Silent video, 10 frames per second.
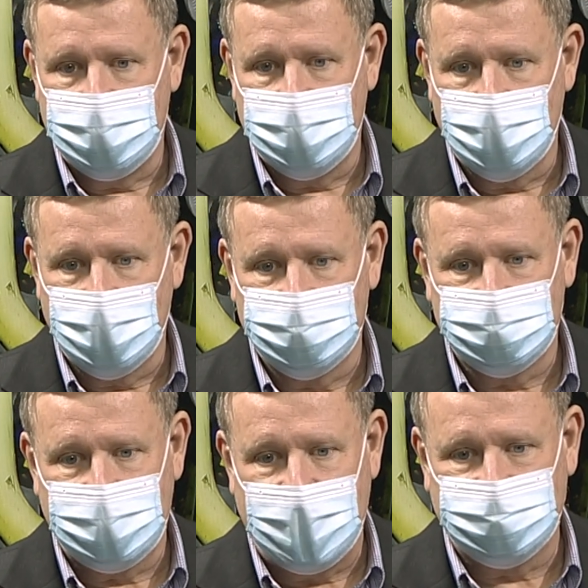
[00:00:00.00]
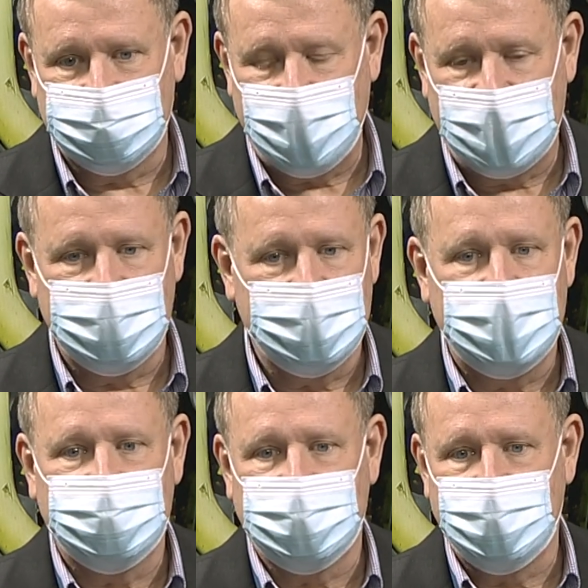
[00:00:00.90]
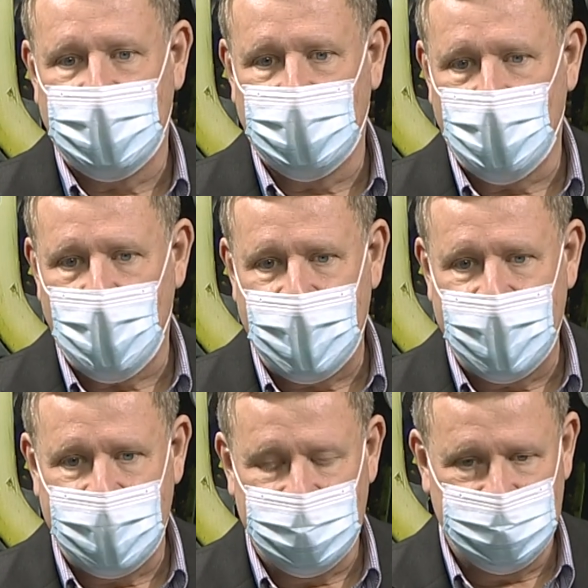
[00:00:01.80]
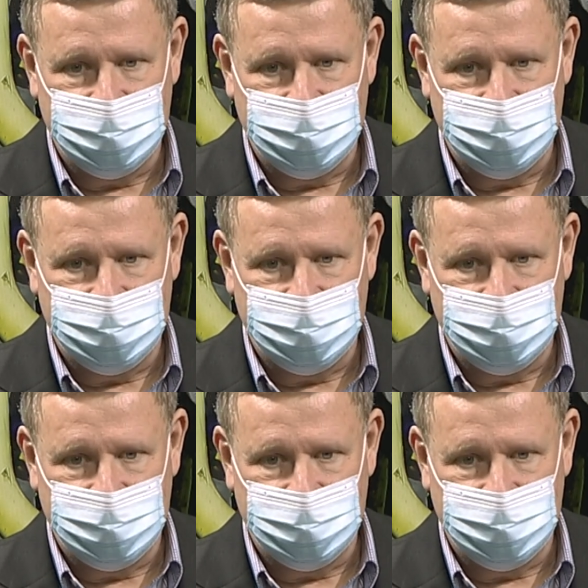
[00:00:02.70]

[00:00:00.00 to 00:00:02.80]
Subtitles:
there was lots of speculation about why